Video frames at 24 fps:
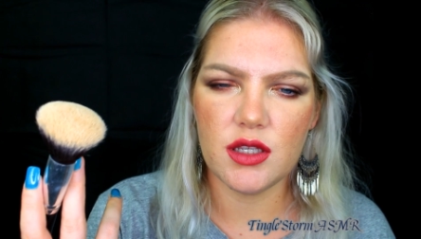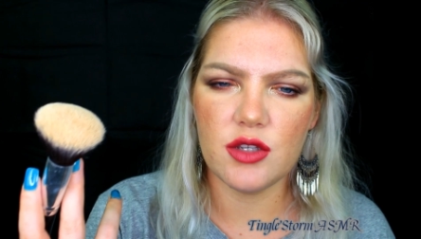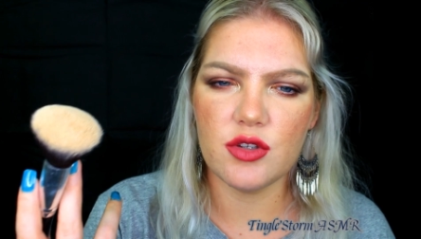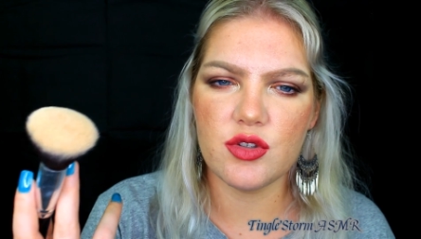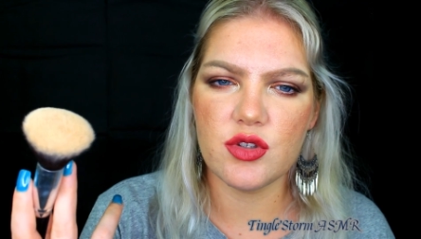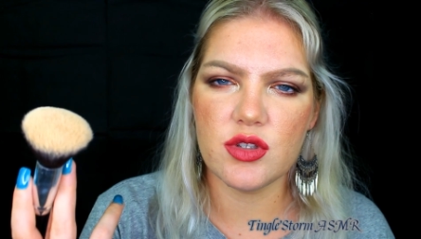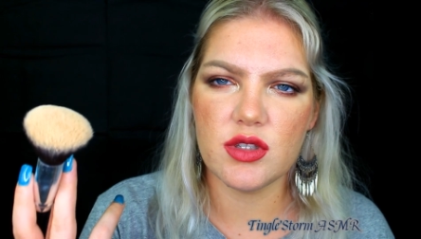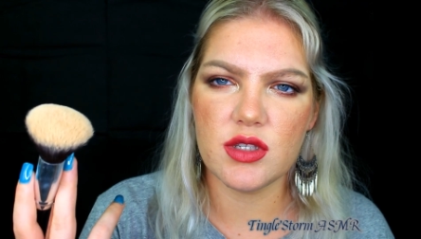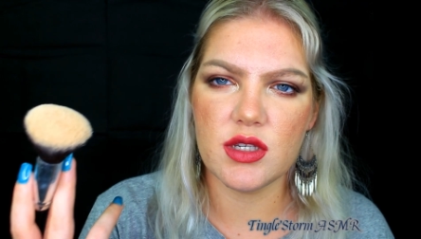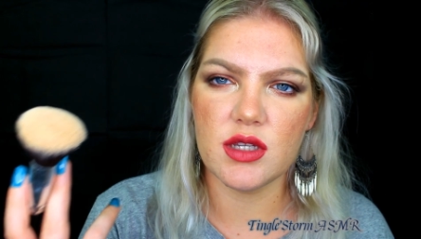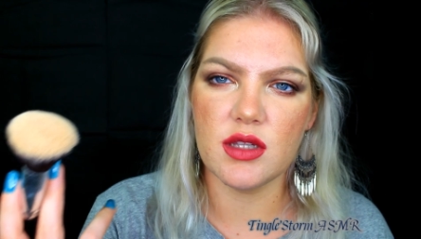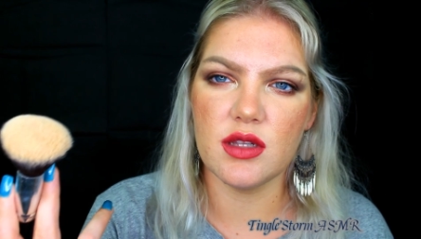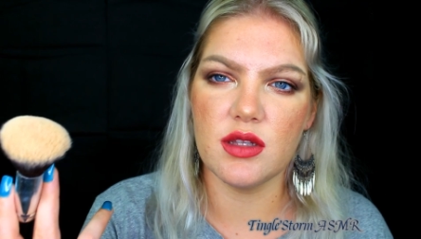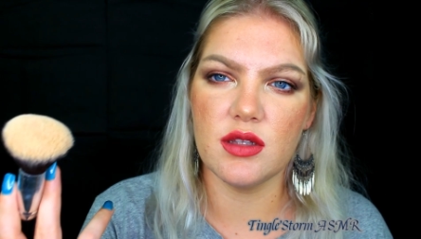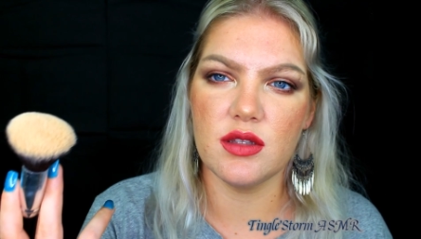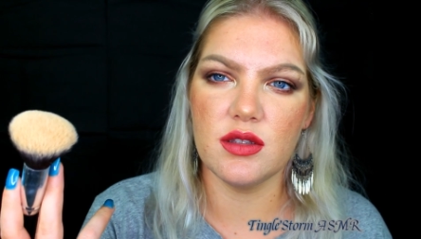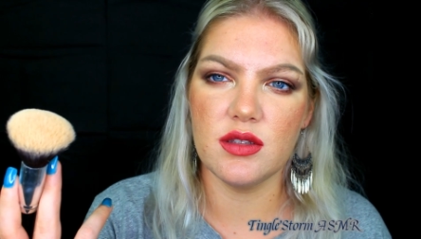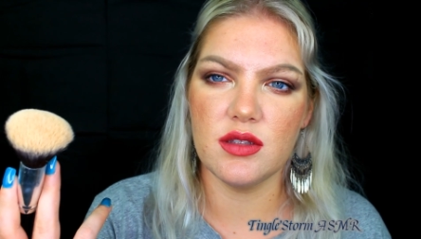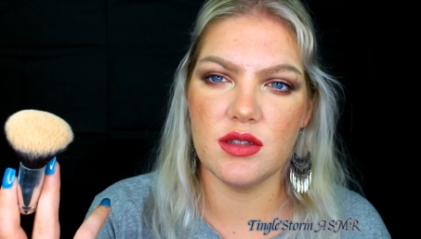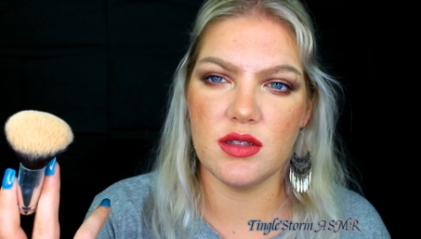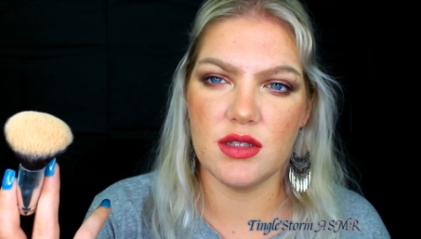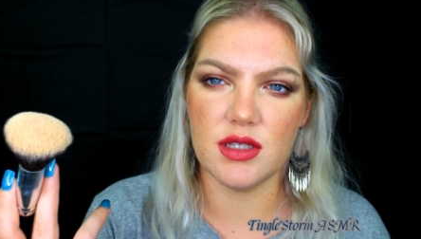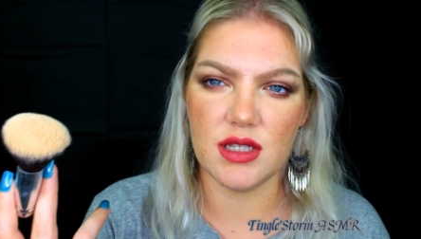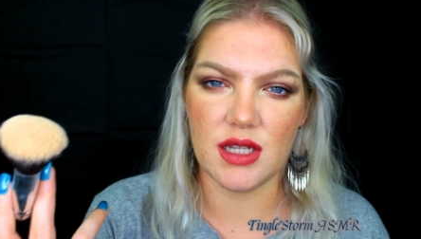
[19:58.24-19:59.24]
You still
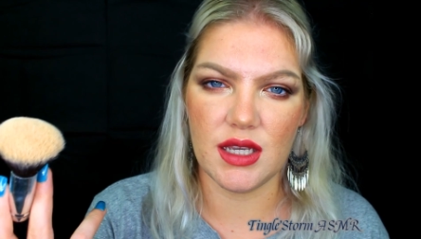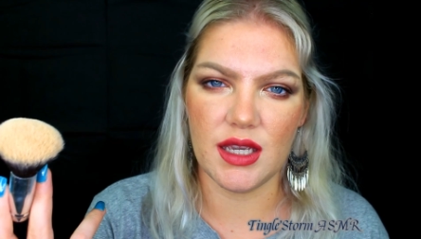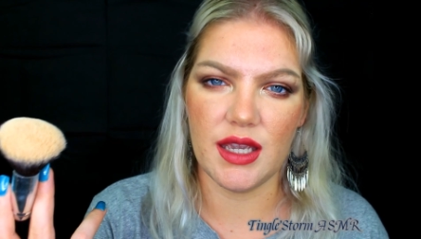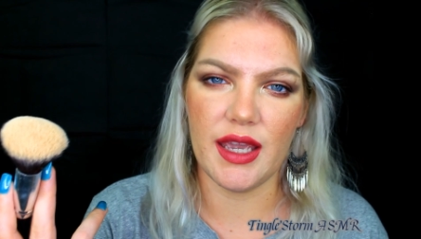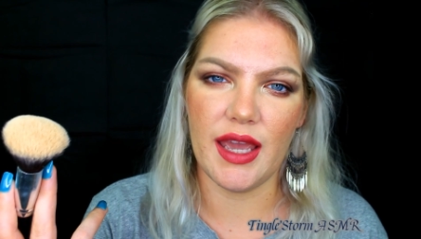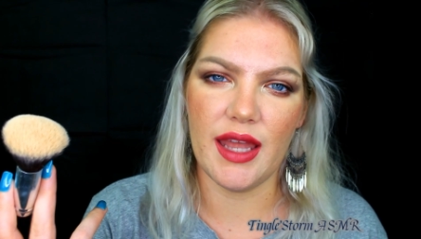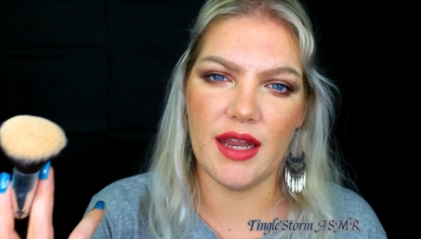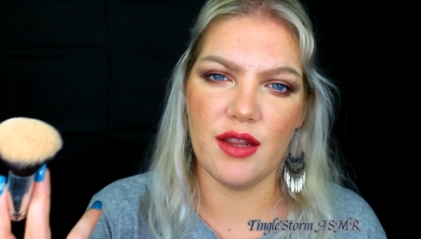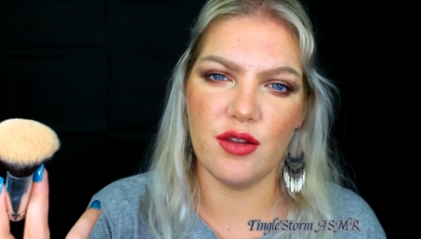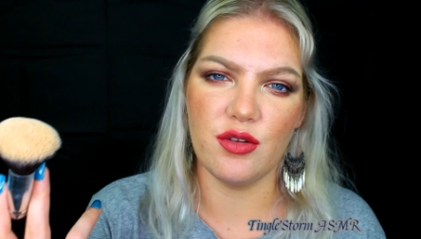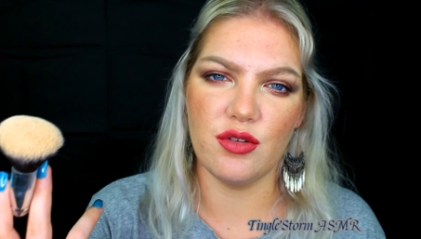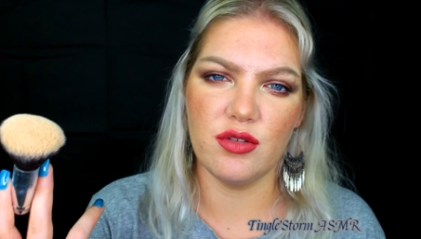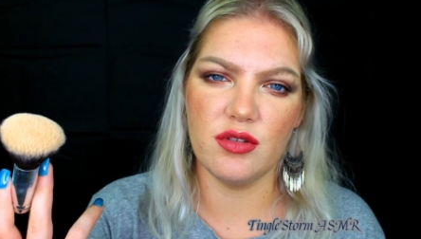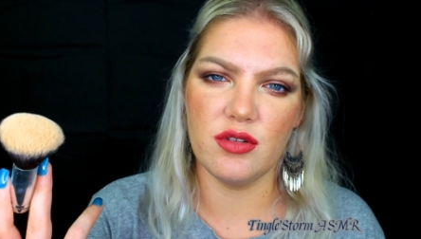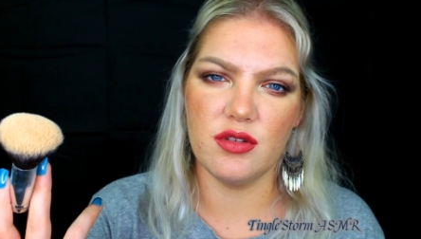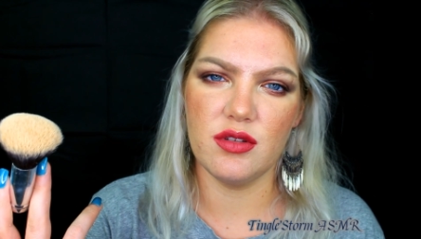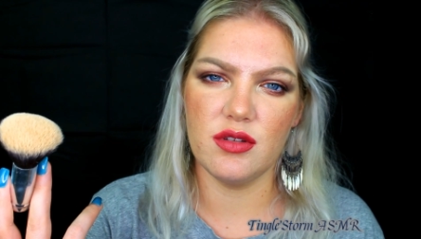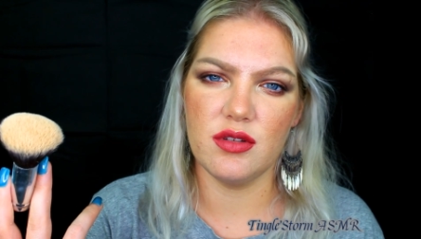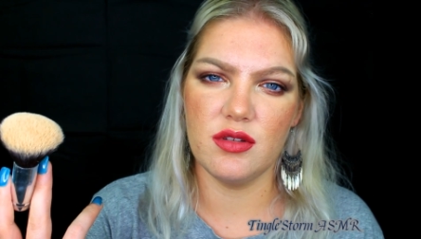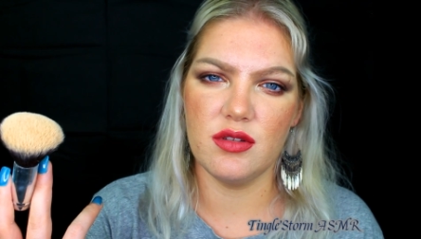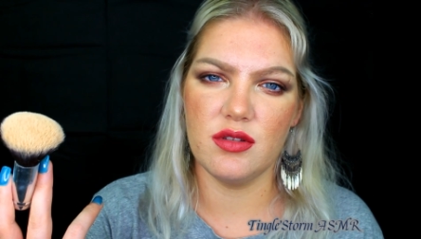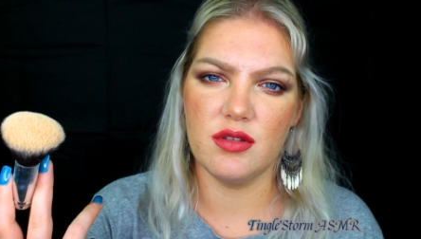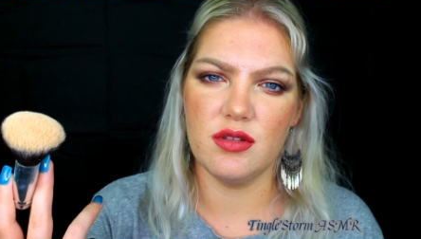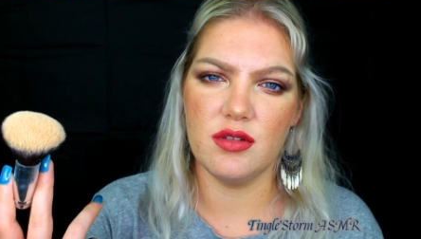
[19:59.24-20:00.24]
didn't get it,
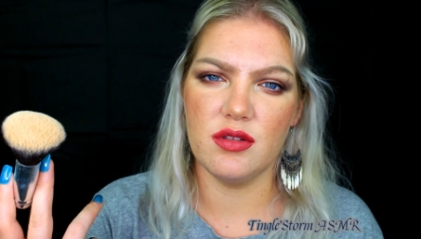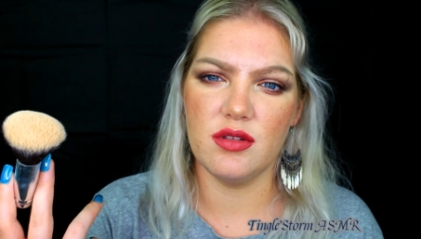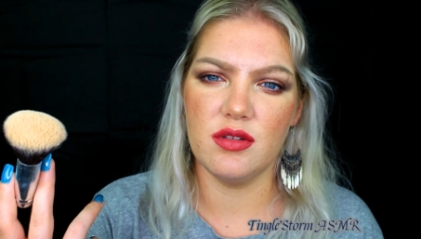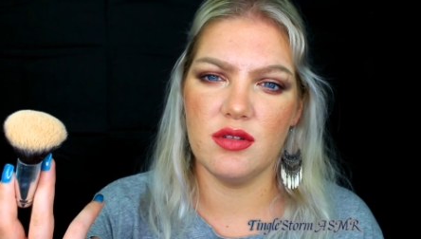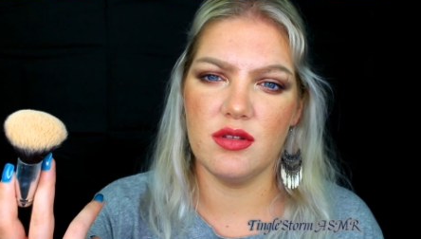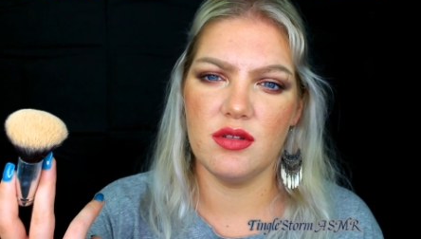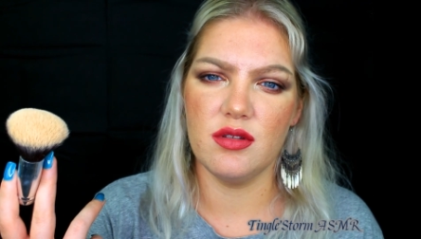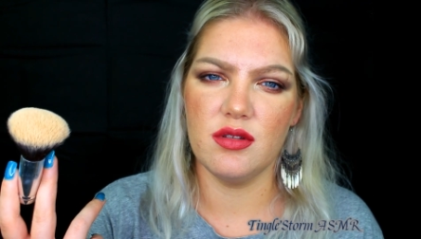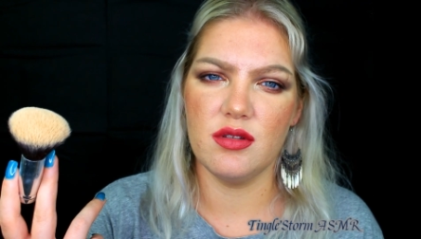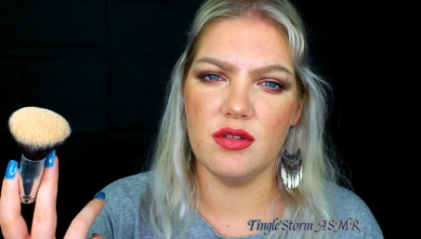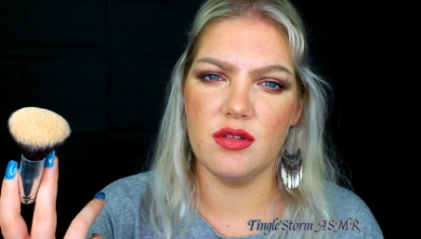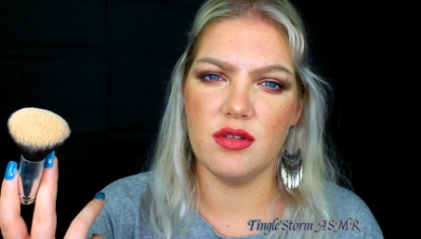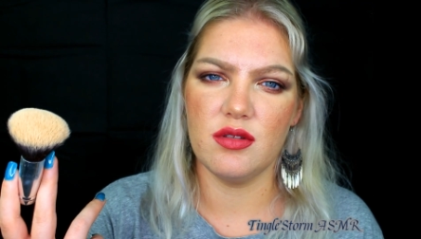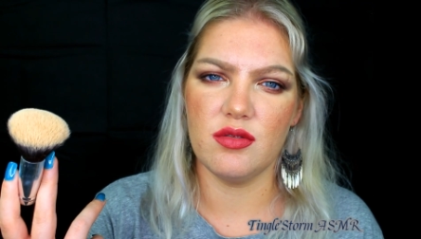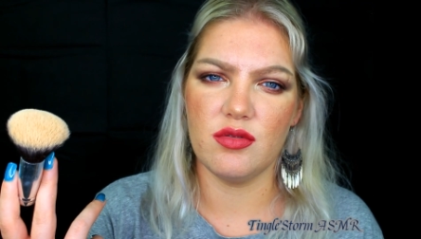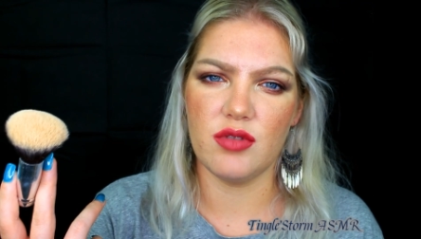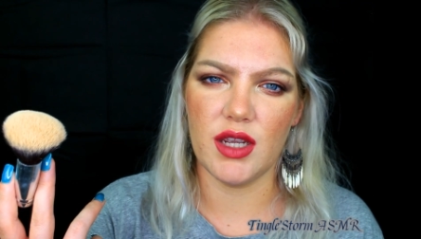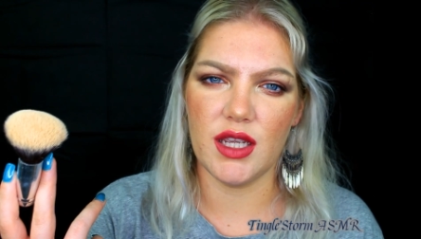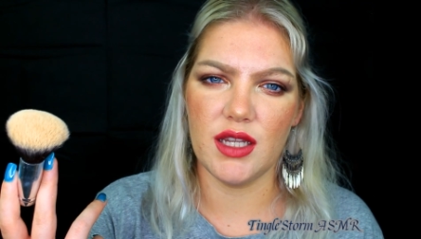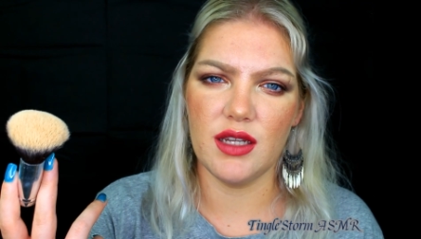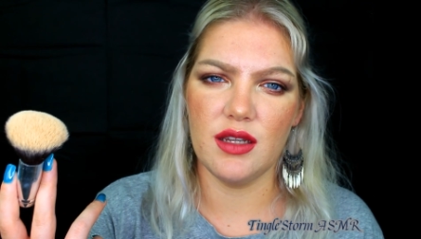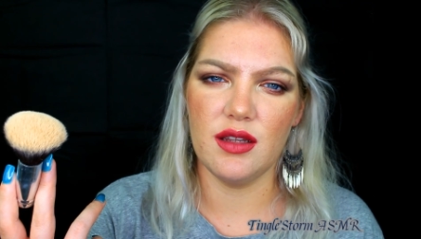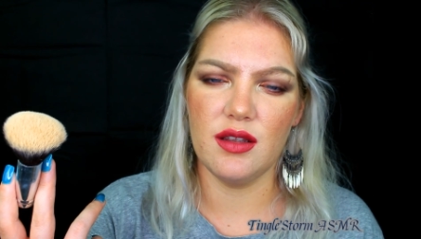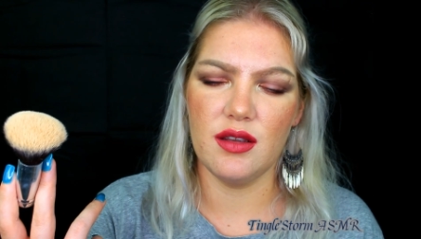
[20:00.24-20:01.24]

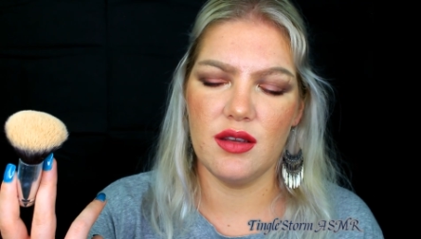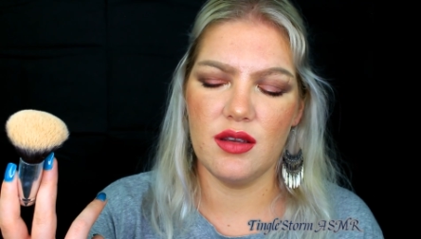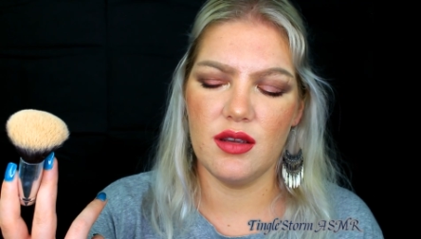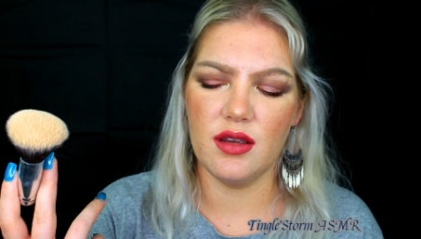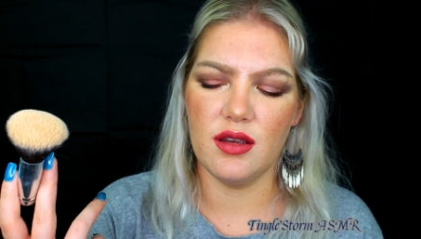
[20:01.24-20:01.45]
right?